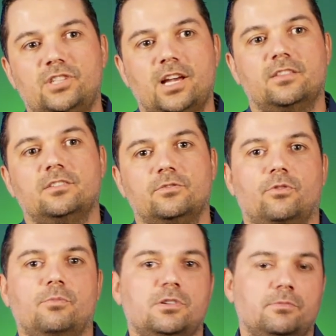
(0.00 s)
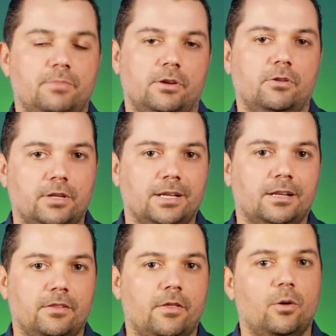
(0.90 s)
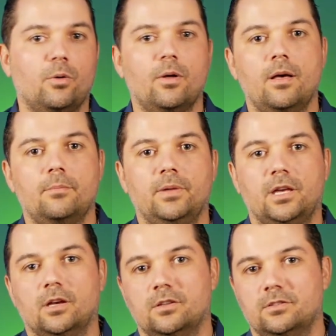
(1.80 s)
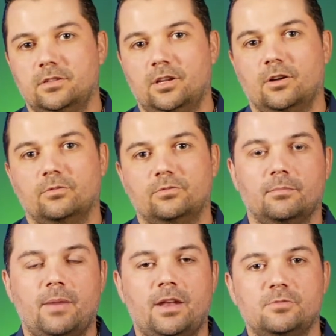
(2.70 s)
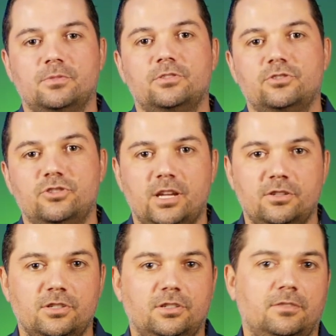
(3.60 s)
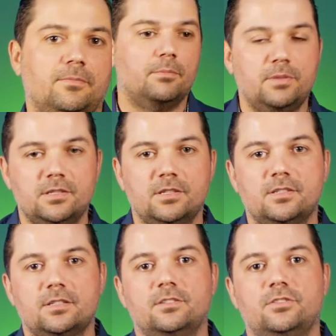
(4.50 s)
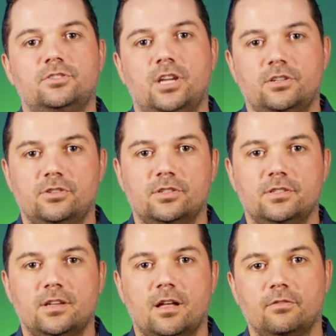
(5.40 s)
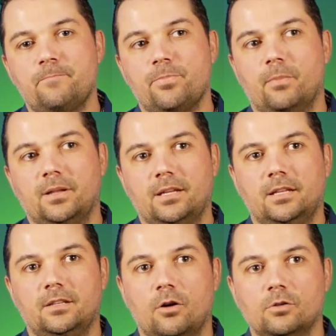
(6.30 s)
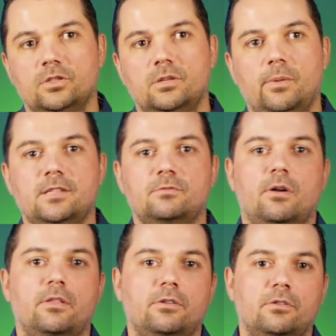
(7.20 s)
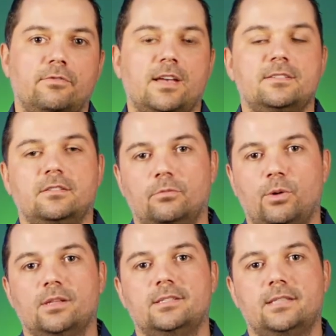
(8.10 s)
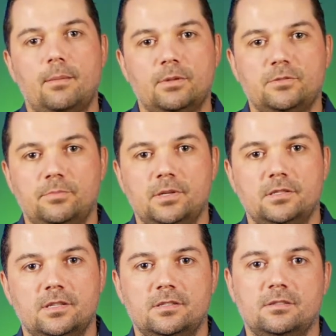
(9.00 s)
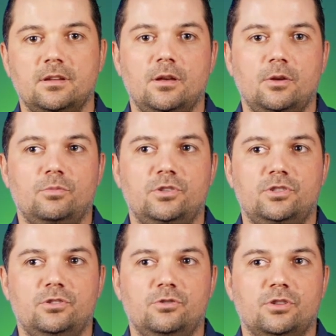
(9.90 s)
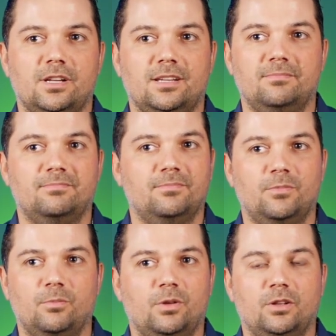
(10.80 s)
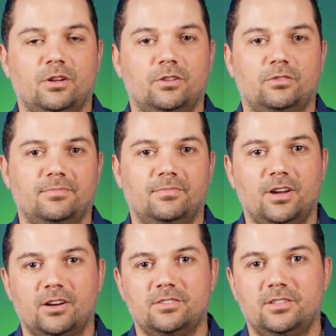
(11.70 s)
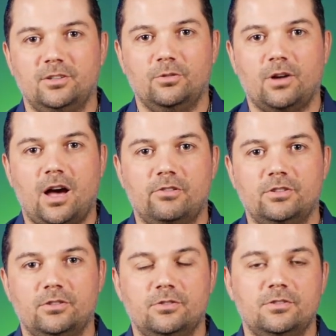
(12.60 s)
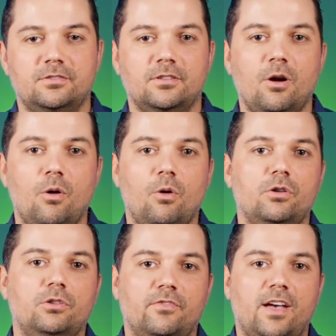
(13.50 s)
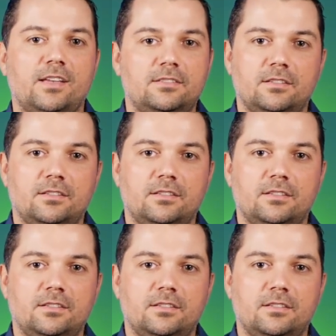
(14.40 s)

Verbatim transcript: check this information periodically though, because you know management's changing, business is changing itself. But it also depends whether you invest in a well-established business, which usually will not guarantee you high returns or you invest